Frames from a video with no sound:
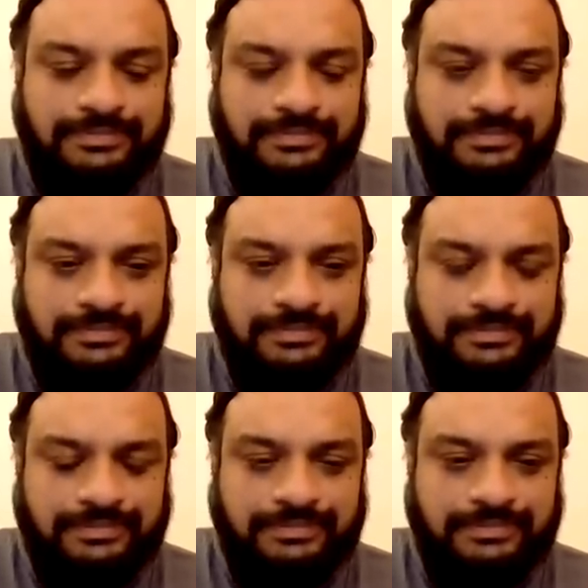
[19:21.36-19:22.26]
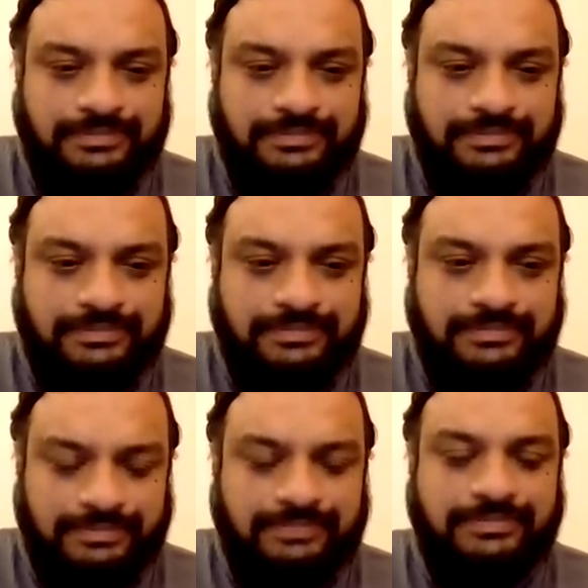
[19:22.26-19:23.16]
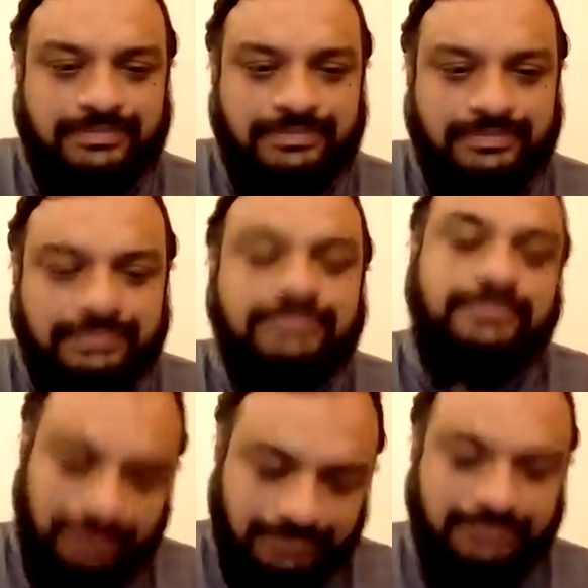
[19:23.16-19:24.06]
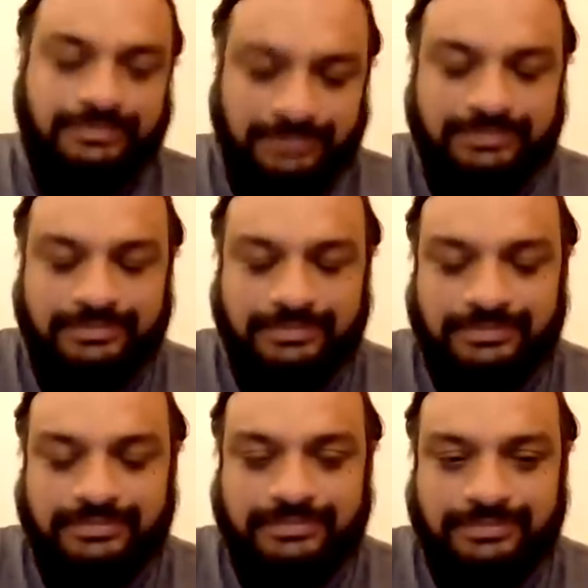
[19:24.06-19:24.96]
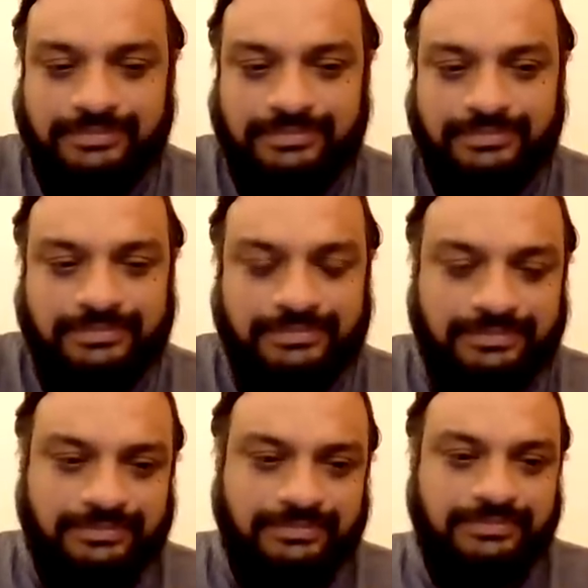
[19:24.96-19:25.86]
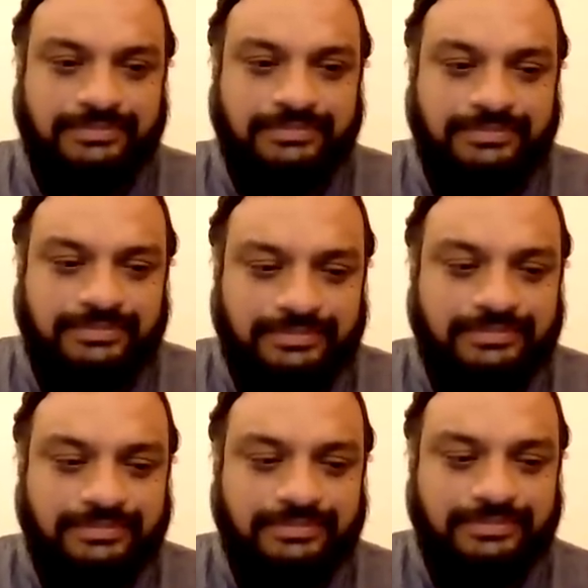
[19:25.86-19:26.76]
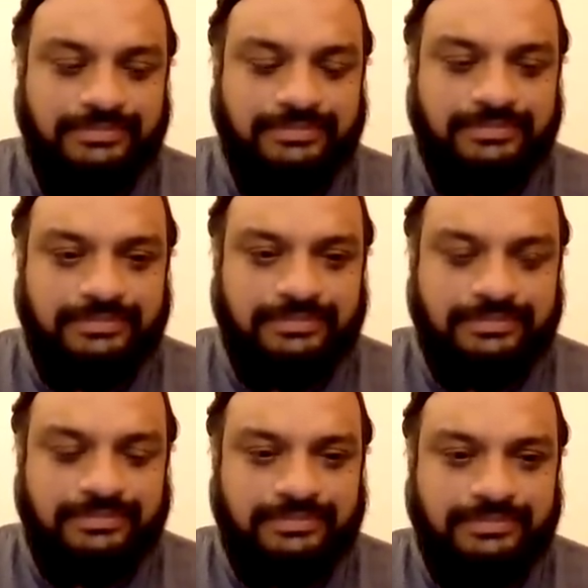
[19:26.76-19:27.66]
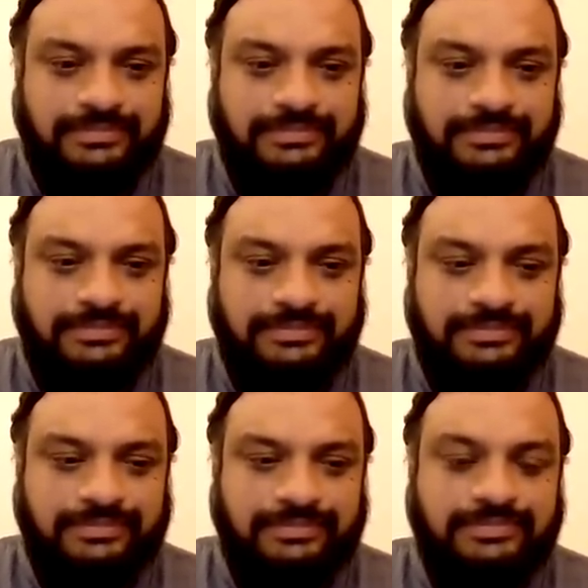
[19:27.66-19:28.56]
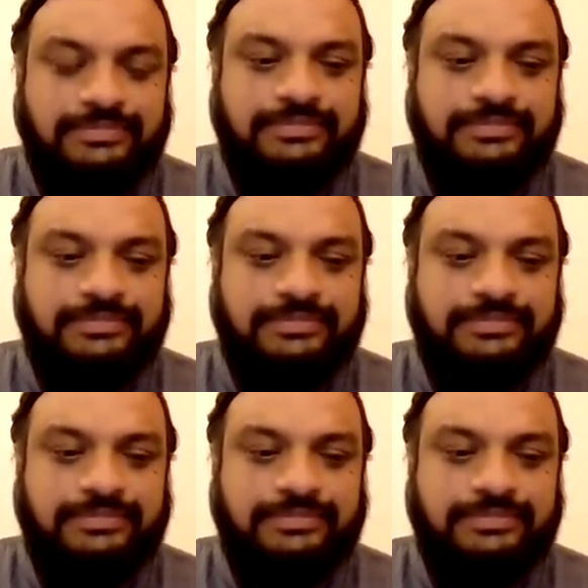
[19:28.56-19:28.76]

The person shown says nothing.